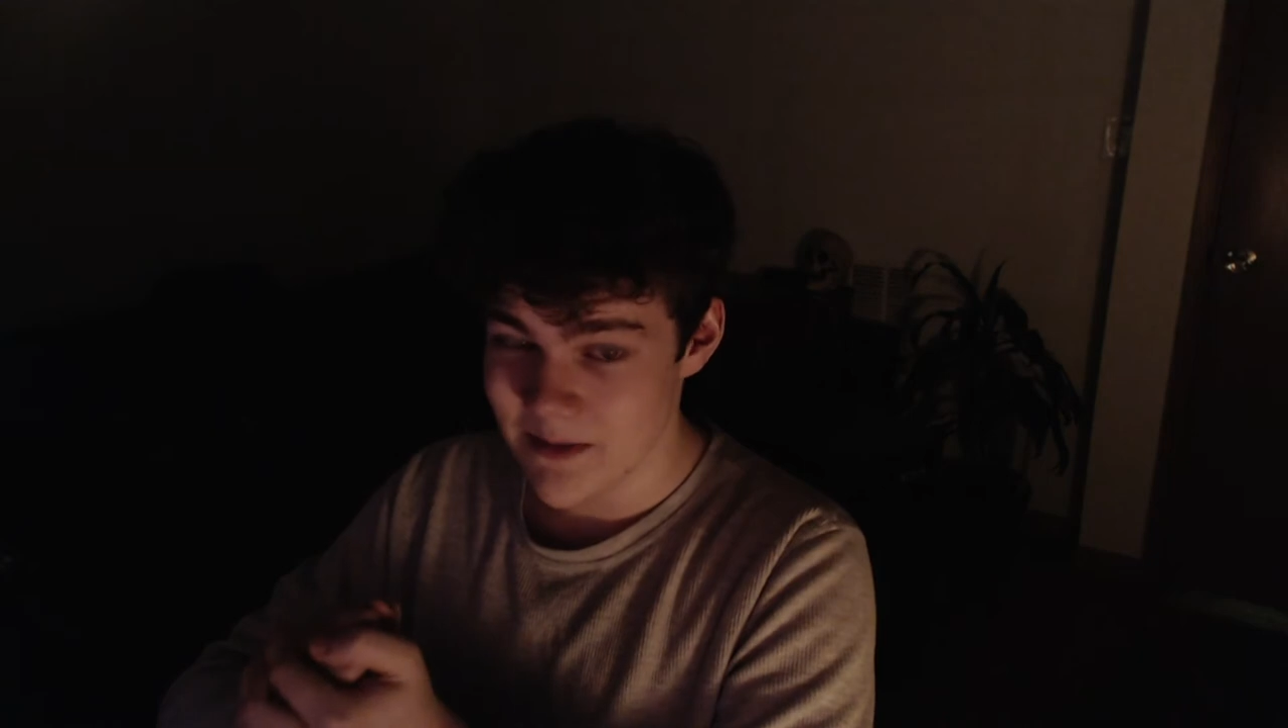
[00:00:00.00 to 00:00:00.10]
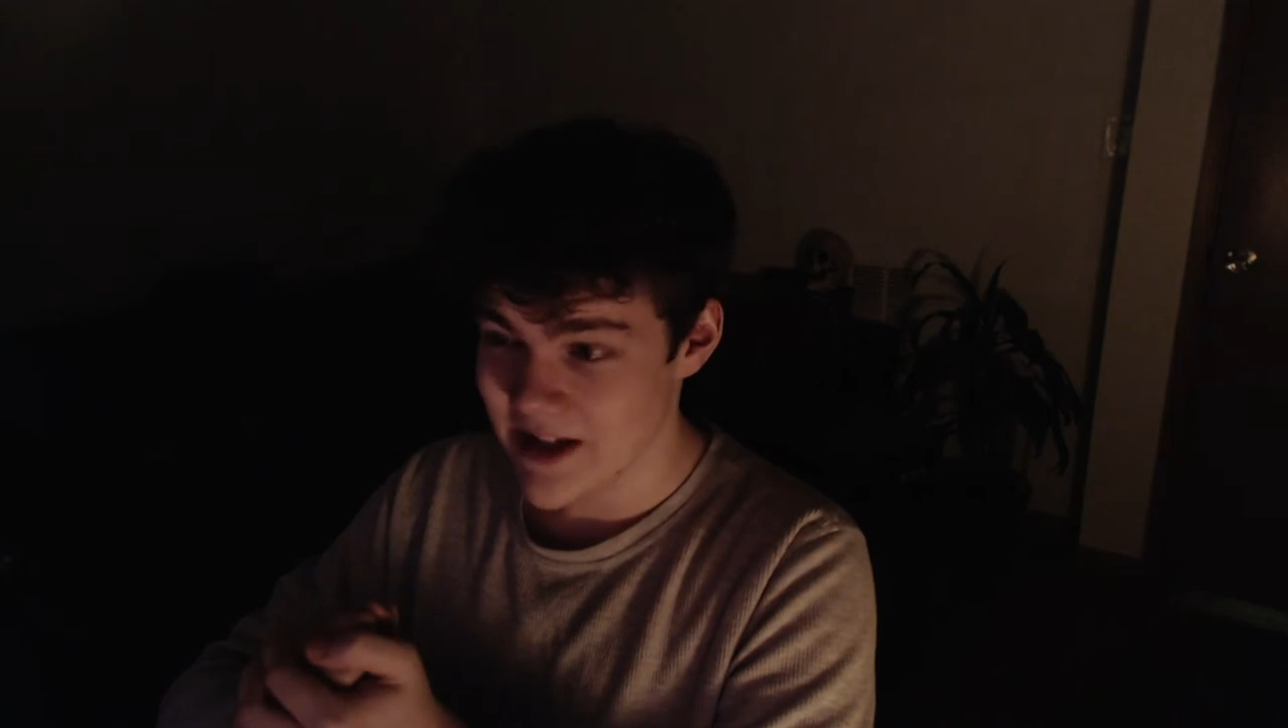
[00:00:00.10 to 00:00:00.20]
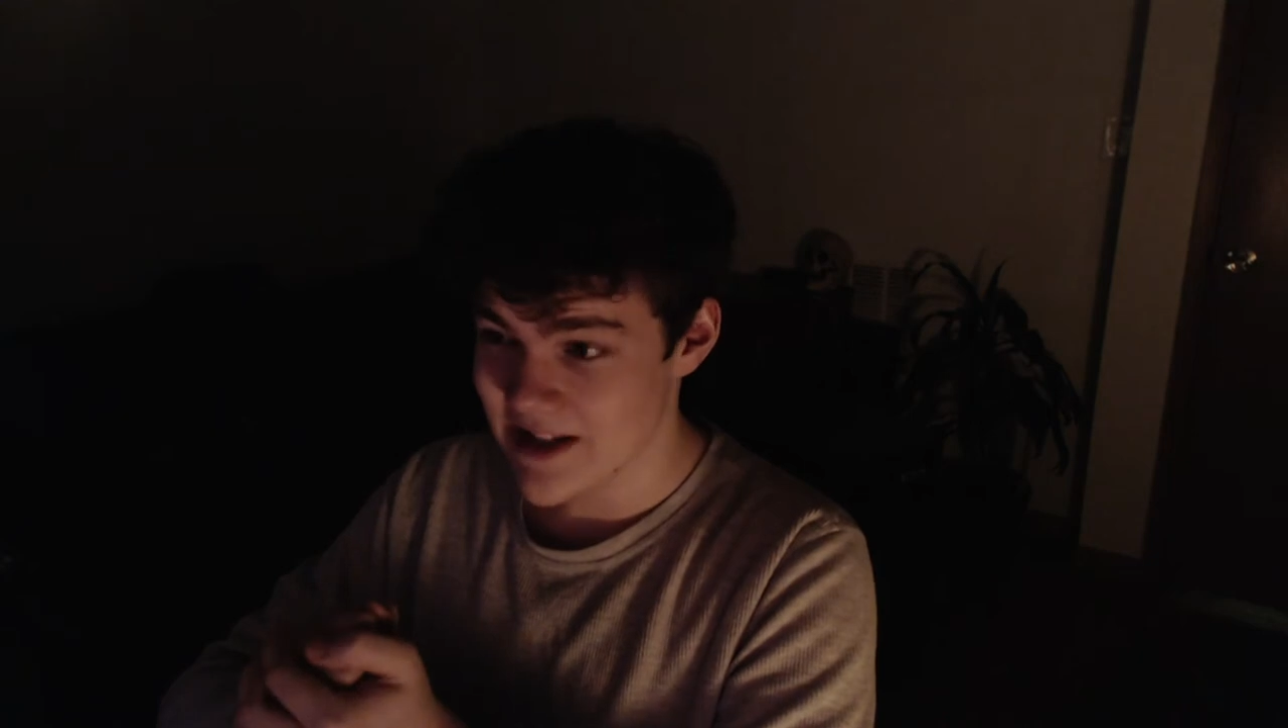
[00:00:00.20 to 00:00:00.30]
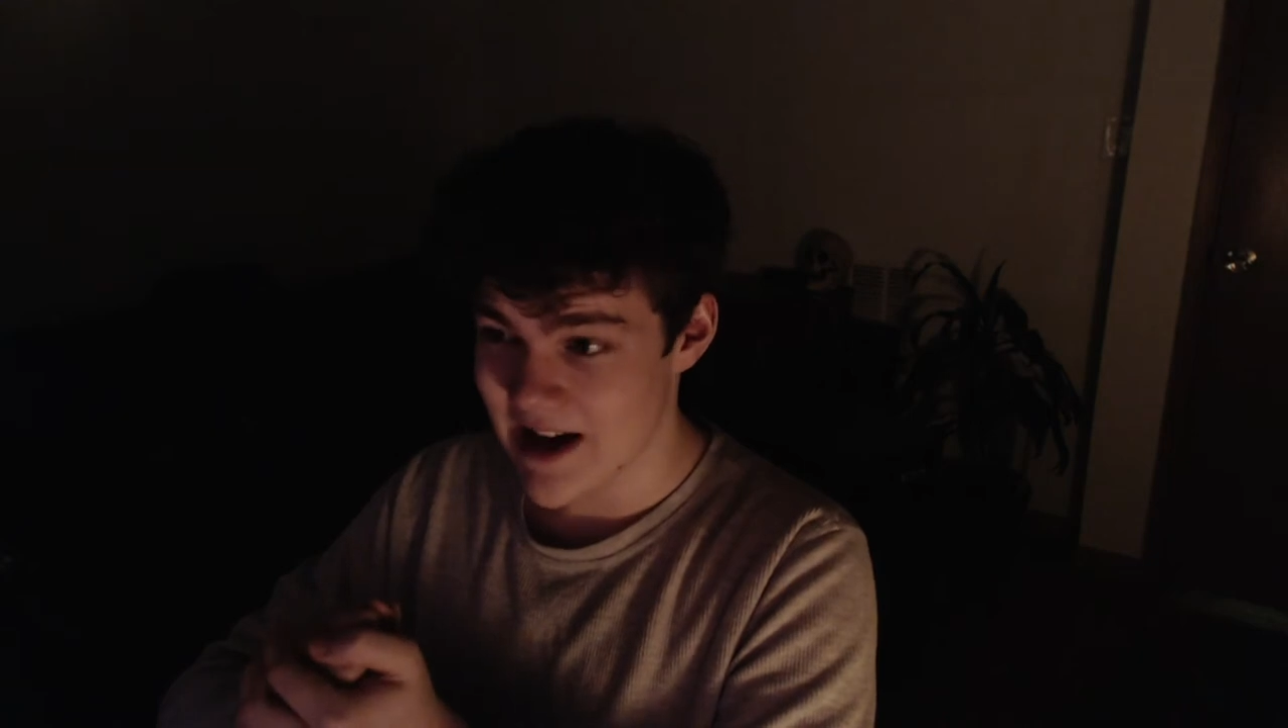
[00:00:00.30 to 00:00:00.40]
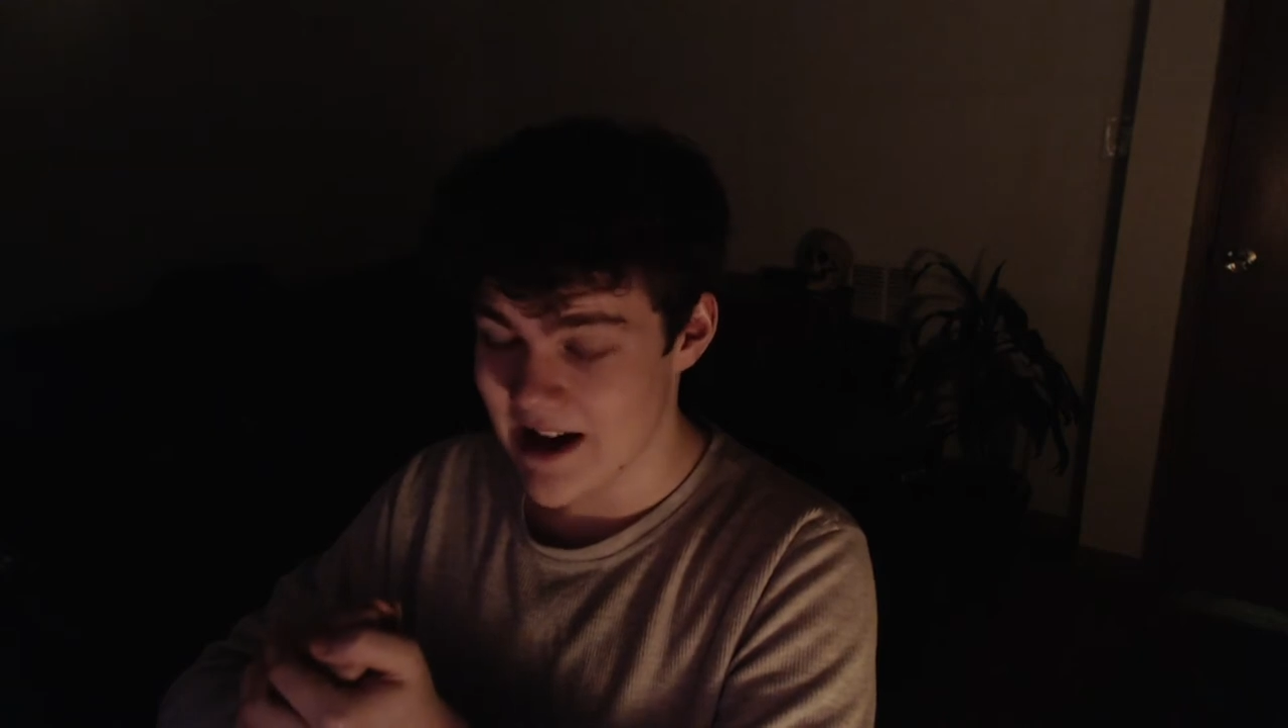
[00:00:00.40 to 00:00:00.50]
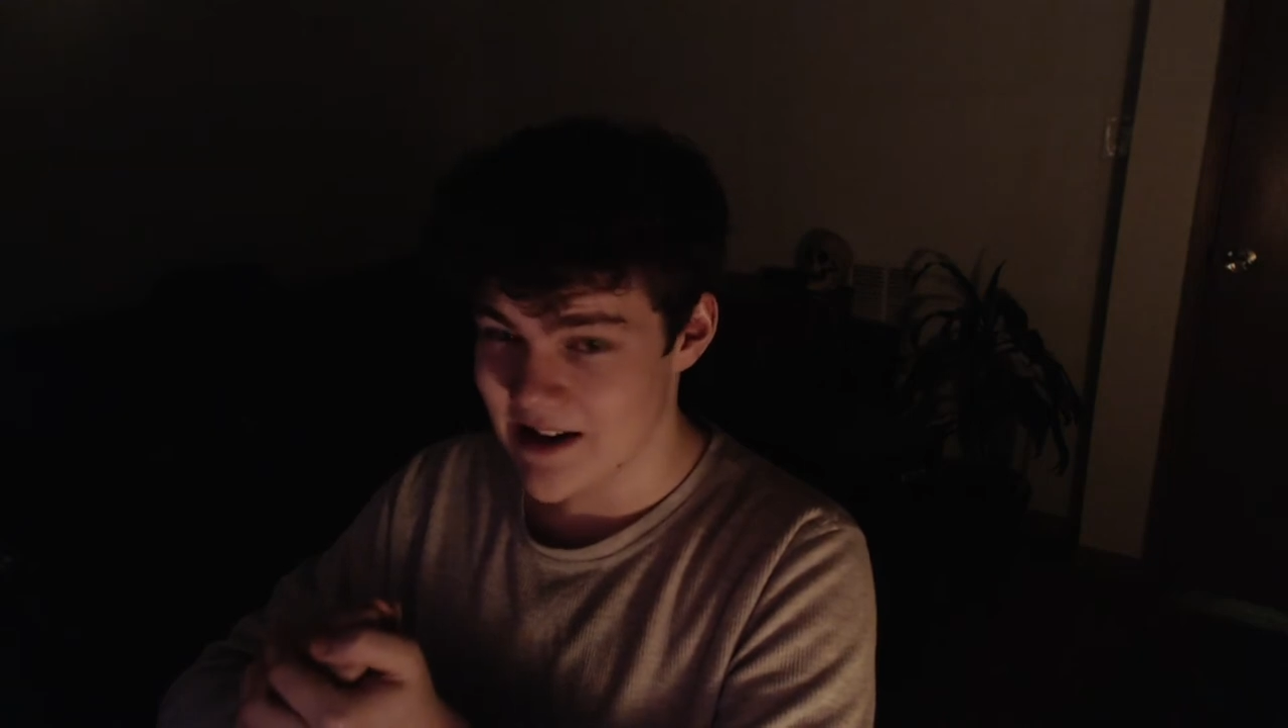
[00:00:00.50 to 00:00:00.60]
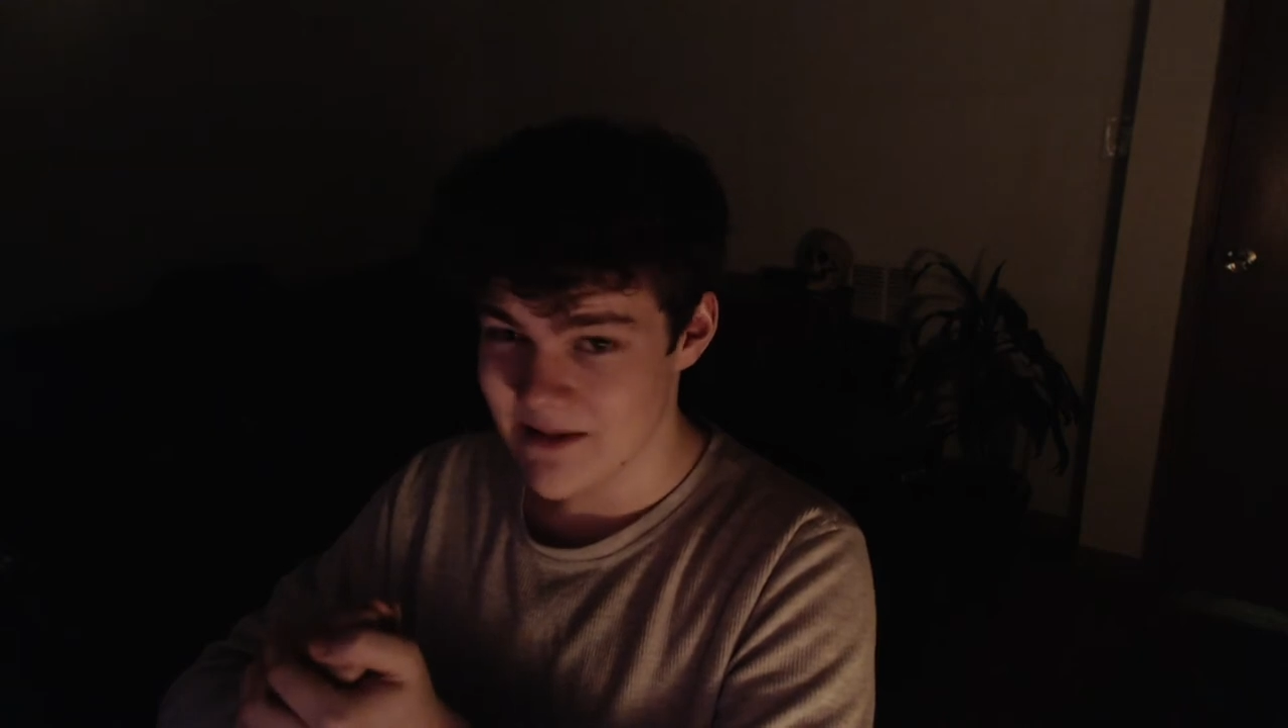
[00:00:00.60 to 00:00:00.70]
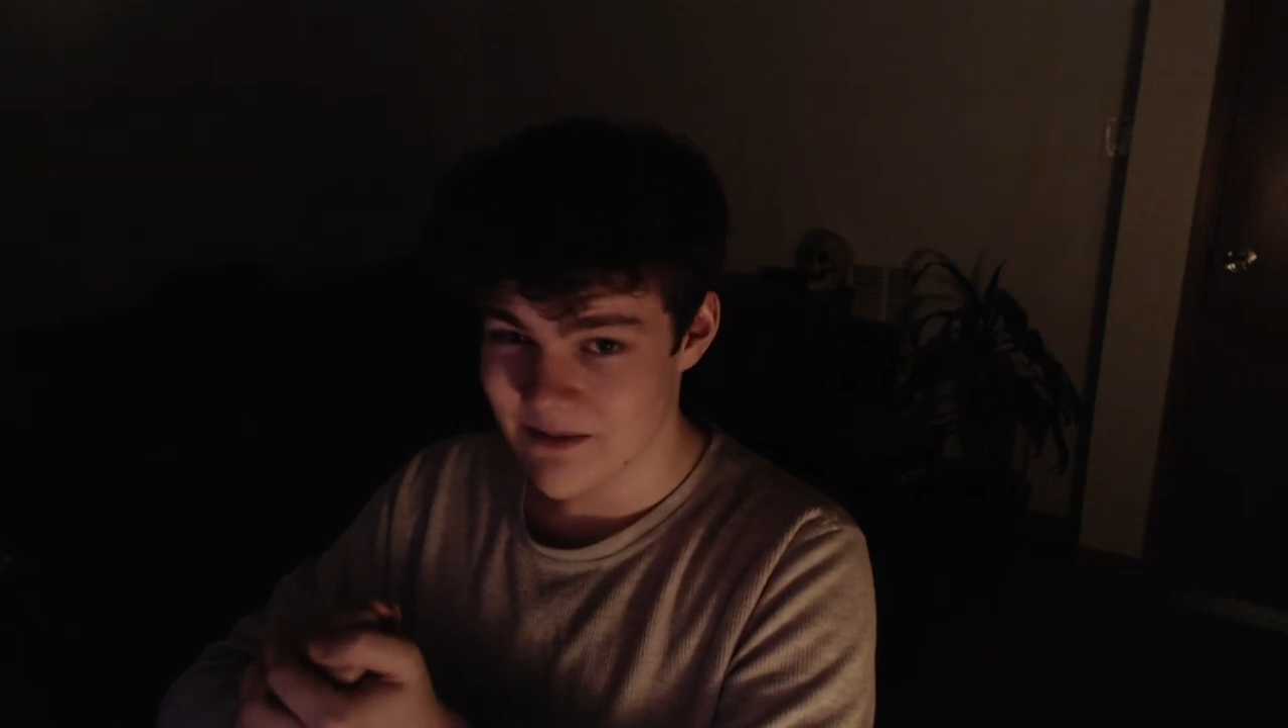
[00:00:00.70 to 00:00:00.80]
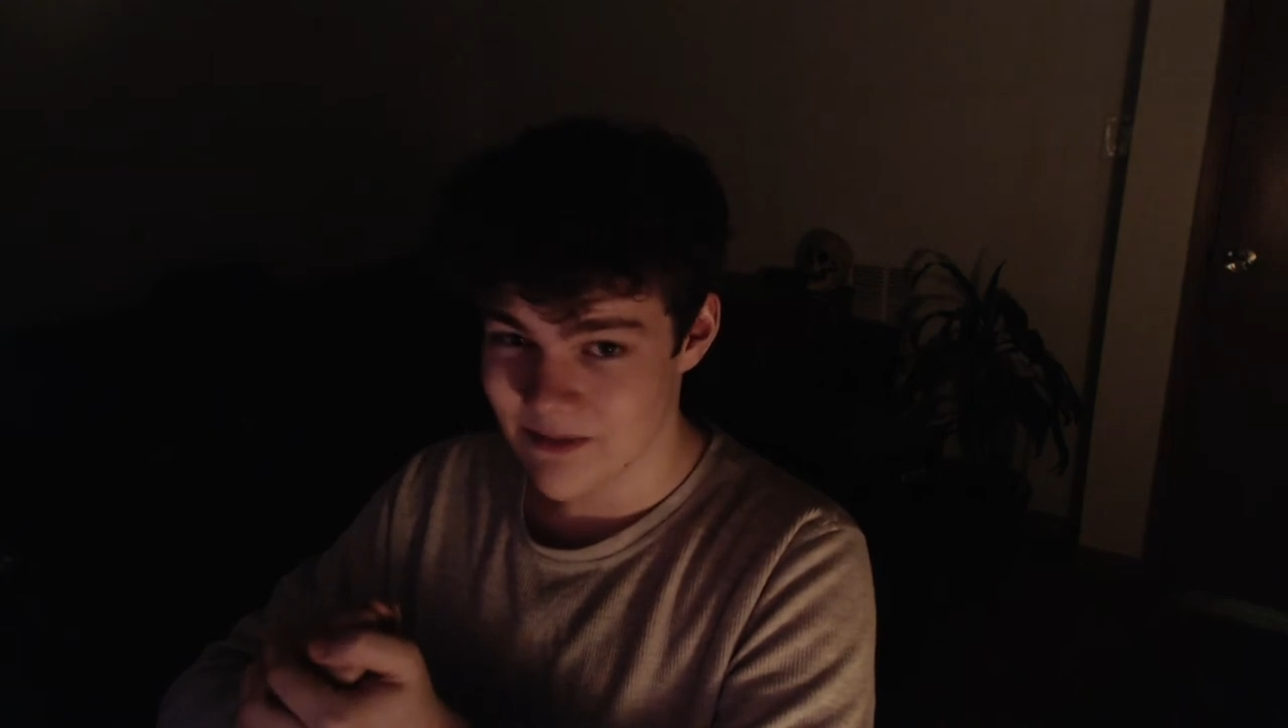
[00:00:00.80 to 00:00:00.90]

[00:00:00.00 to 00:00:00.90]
because I,